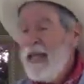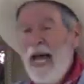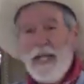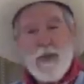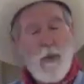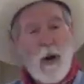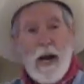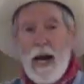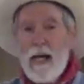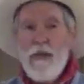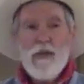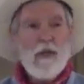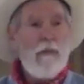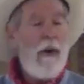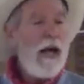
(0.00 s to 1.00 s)
That's what I
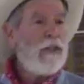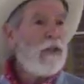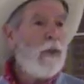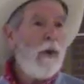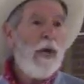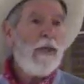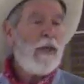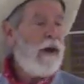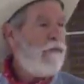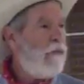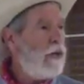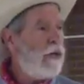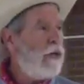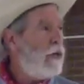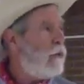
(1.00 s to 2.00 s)
used to measure with. I
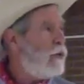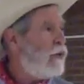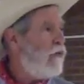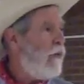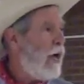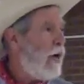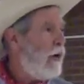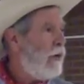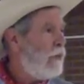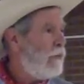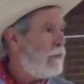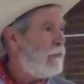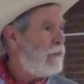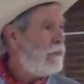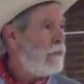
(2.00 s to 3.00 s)
figured it was
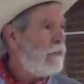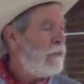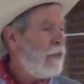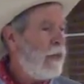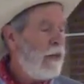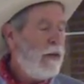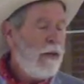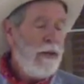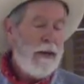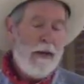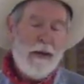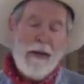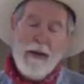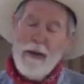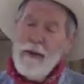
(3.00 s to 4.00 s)
fair.
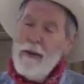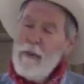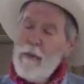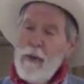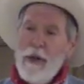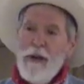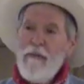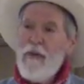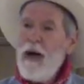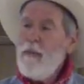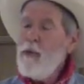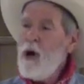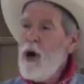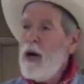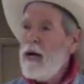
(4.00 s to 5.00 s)
But if
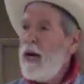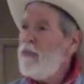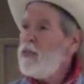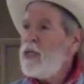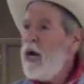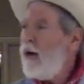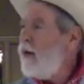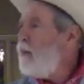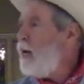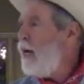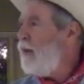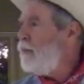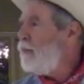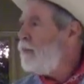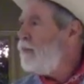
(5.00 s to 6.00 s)
I'm wrong, I'm sorry,
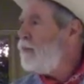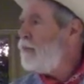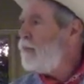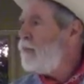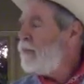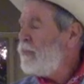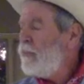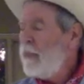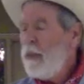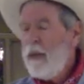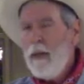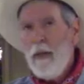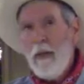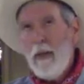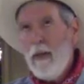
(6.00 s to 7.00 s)
ma'am.
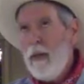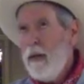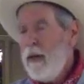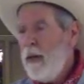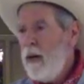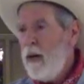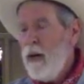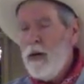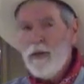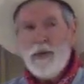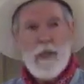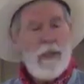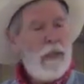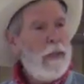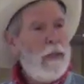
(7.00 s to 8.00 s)
All
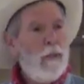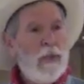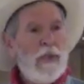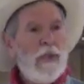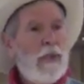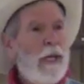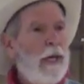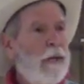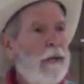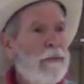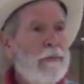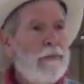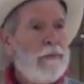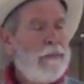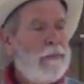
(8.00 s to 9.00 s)
she did was stare.